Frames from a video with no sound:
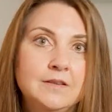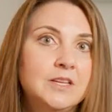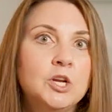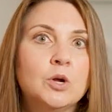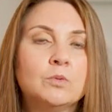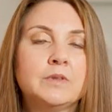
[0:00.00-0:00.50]

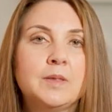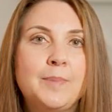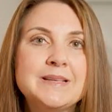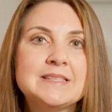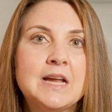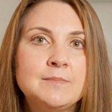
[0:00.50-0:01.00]
you know, the
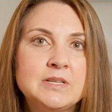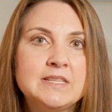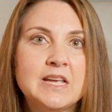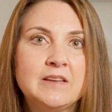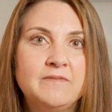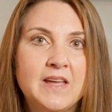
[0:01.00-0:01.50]
best time to
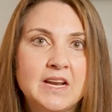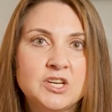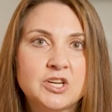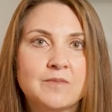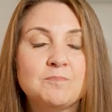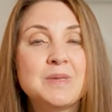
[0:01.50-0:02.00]
take
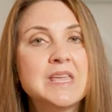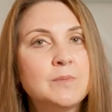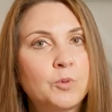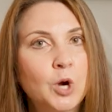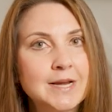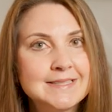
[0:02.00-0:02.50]
advantage of peak
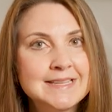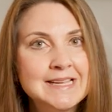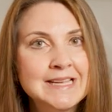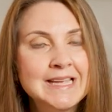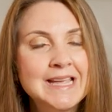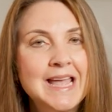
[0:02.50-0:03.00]

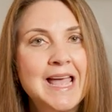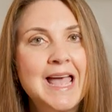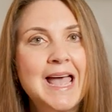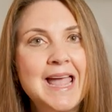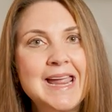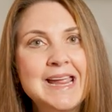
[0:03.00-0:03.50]
pricing
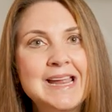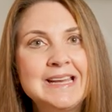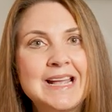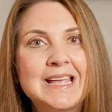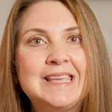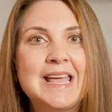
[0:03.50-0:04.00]

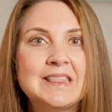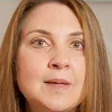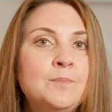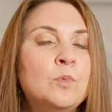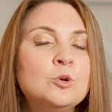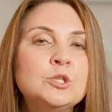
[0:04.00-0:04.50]
and get
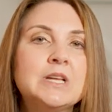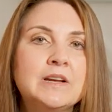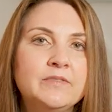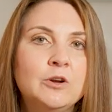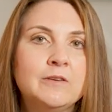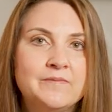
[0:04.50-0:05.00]
the most
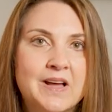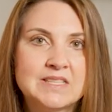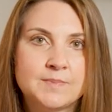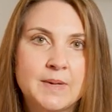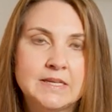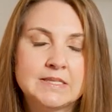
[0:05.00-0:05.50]
out of your
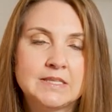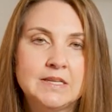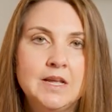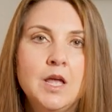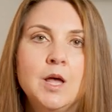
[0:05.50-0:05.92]
investment.